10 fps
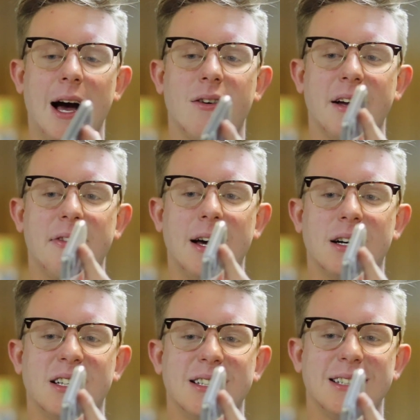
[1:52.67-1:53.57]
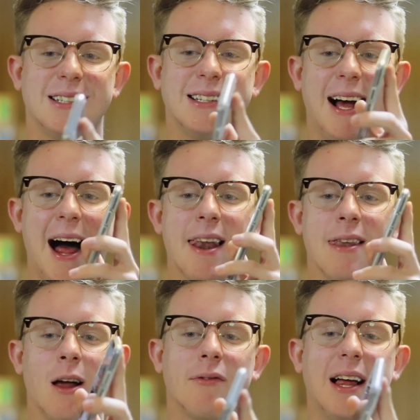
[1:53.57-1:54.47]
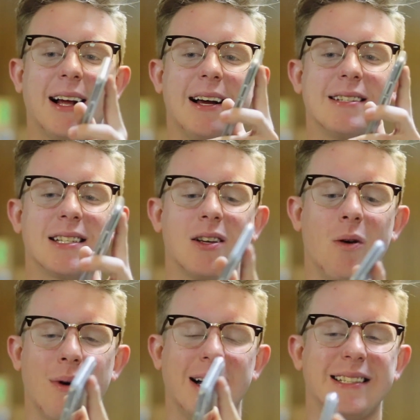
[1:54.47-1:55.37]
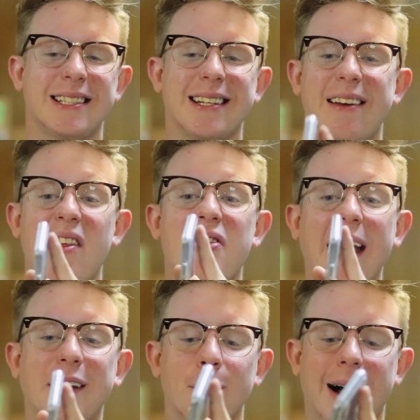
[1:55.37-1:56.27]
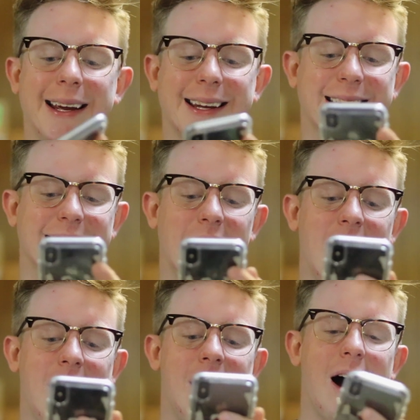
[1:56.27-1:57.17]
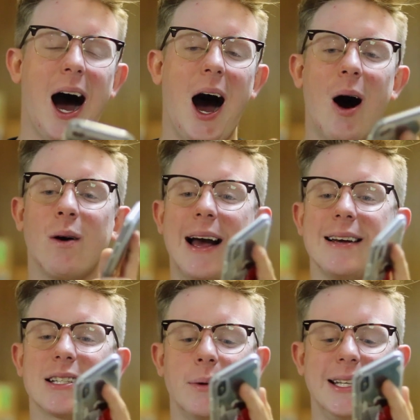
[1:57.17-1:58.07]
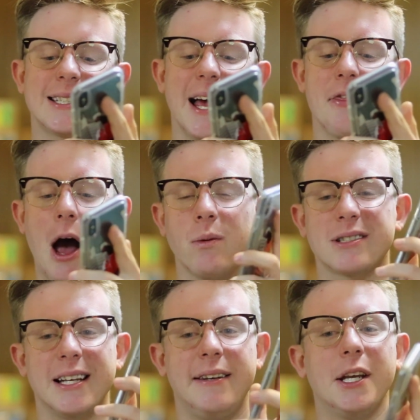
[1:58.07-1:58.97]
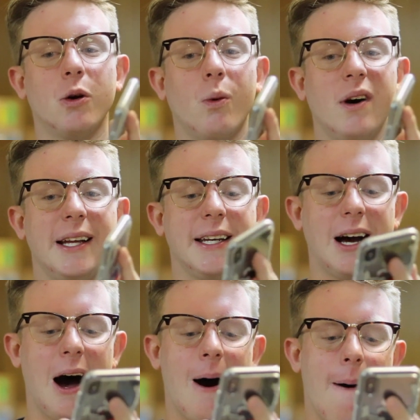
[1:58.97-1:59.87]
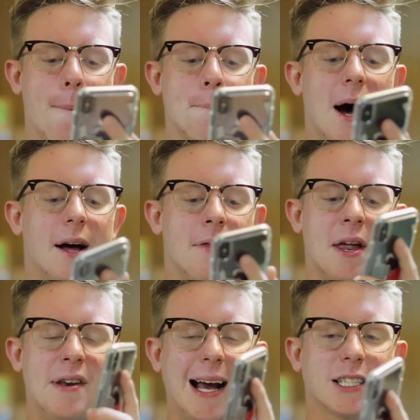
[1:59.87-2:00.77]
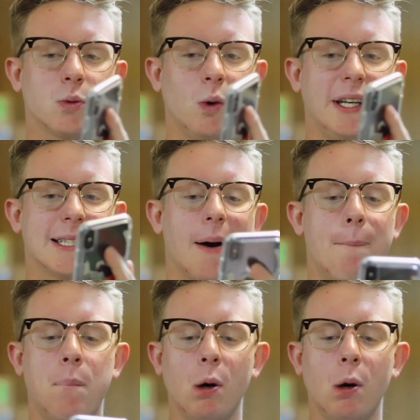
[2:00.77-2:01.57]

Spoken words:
that right there. I love that guy so much. Thank you, Mike. Okay, so he said that was the little one. The next one is a